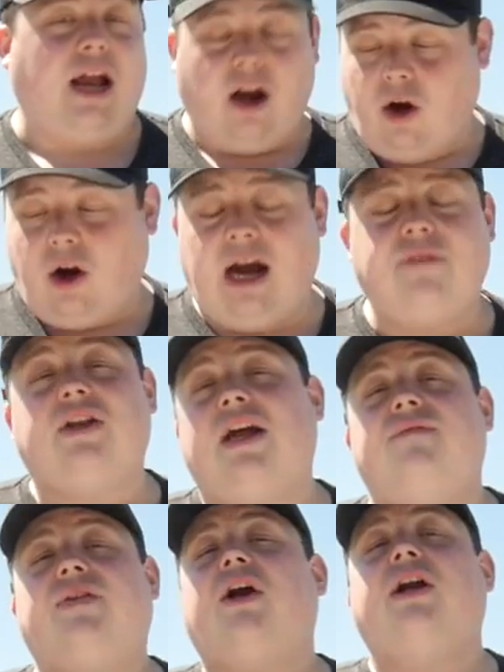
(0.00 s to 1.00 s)
aircraft and
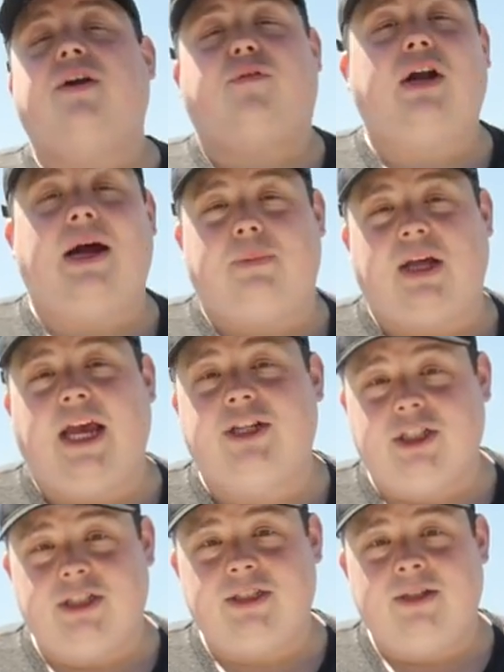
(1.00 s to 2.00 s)
have very different
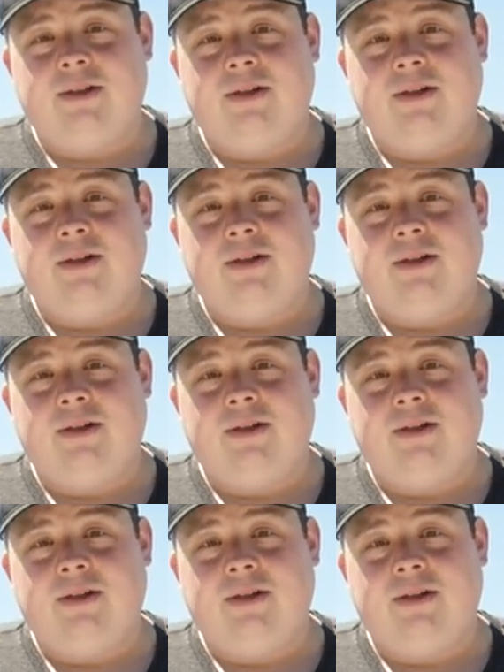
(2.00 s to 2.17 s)
applications.